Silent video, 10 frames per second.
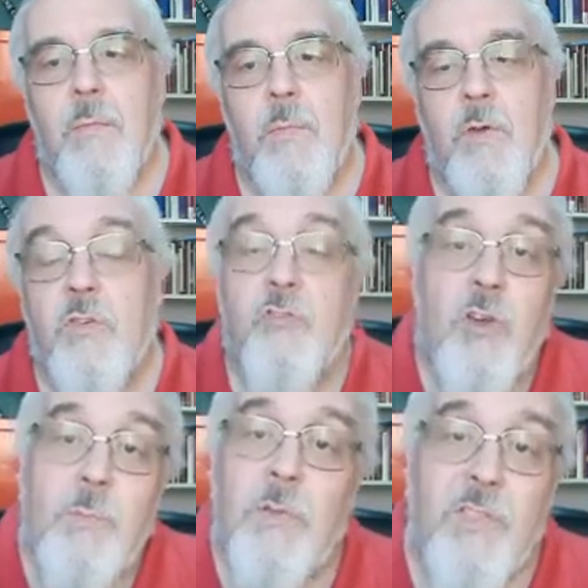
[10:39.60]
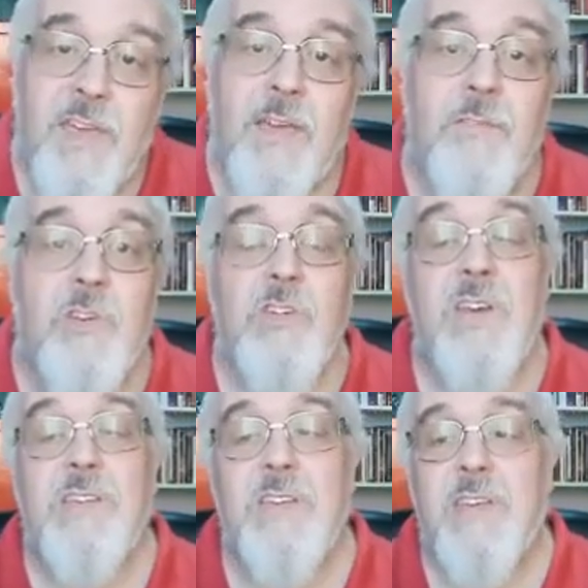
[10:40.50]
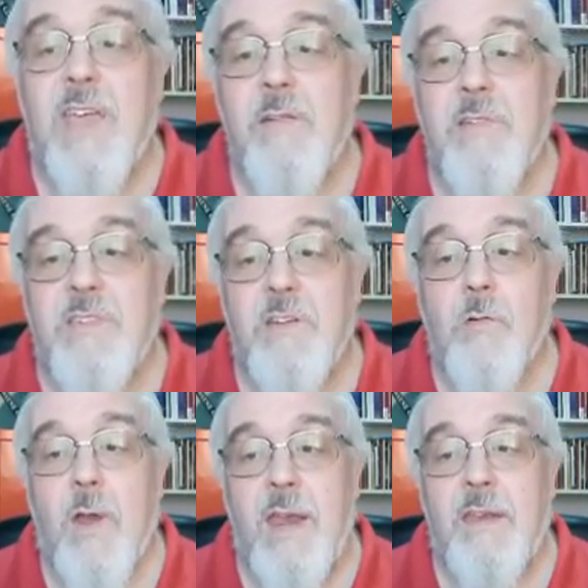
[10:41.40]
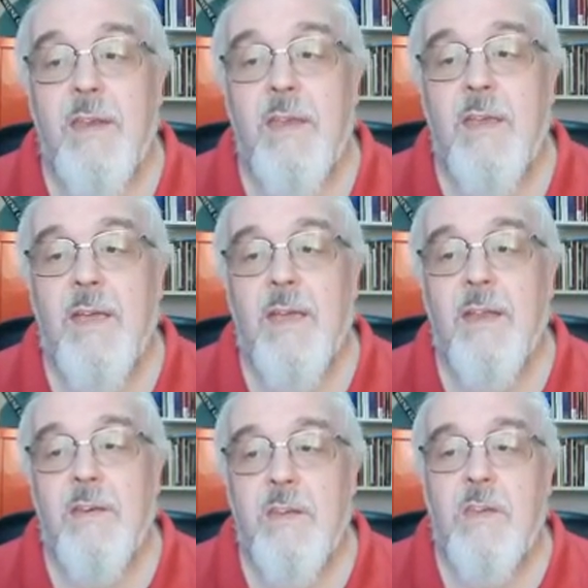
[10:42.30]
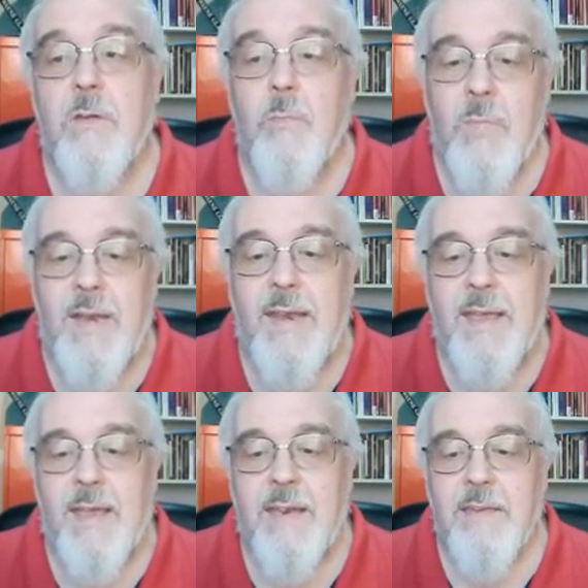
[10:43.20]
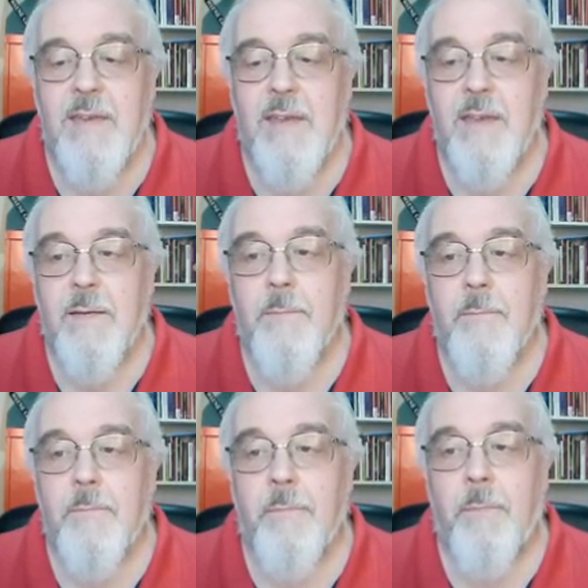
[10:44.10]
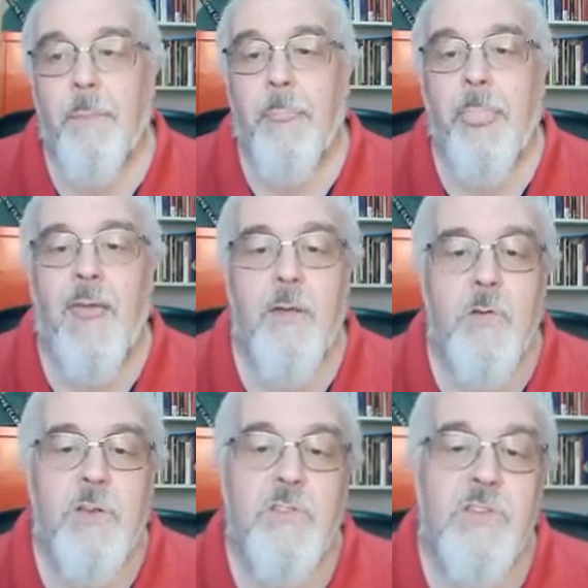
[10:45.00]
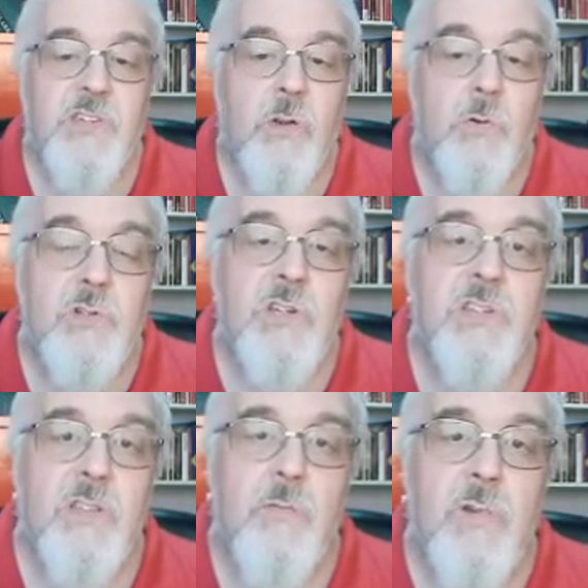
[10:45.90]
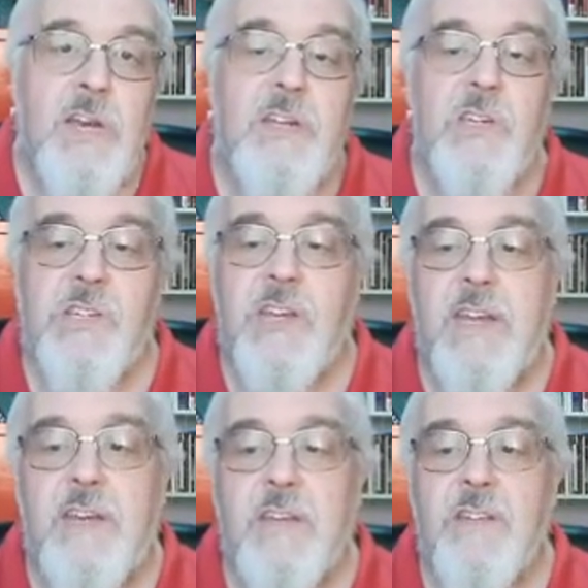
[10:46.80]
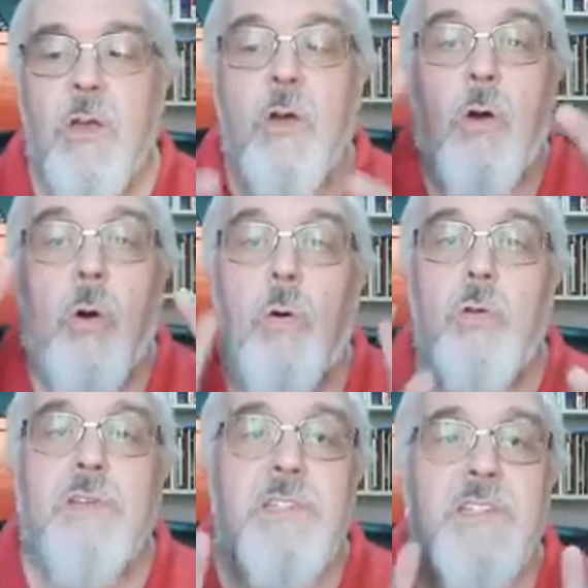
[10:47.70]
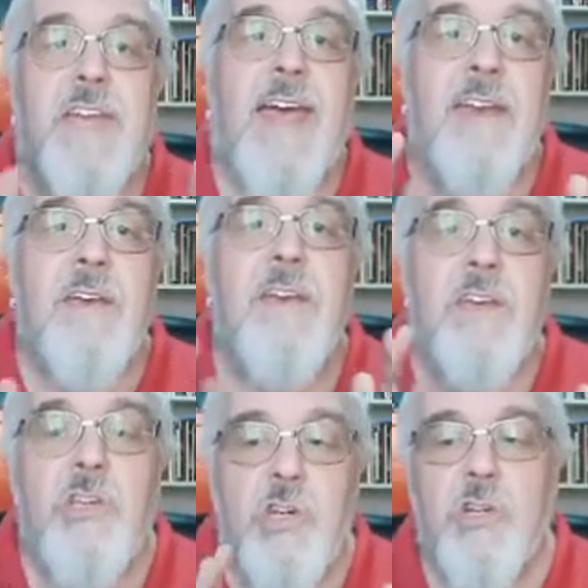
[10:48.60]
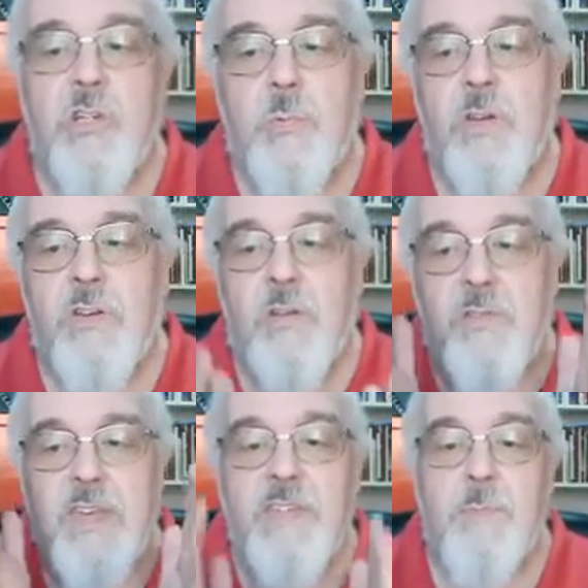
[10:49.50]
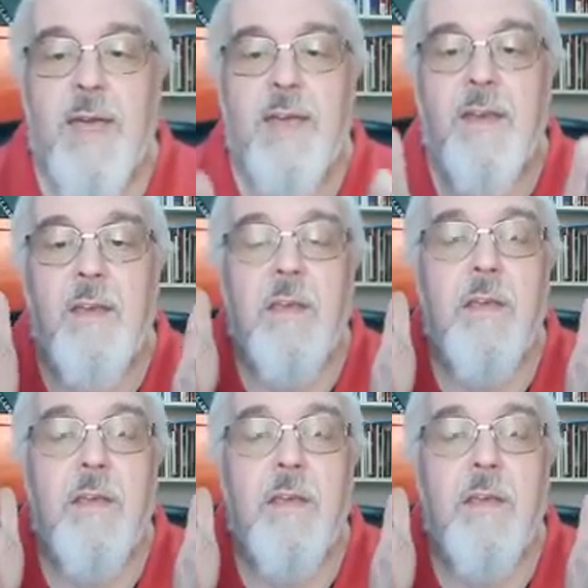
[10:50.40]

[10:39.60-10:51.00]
But the treatment they give to Jesus here is degrading and humiliating. Herod and the soldiers and the religious leaders all stand in judgment on this man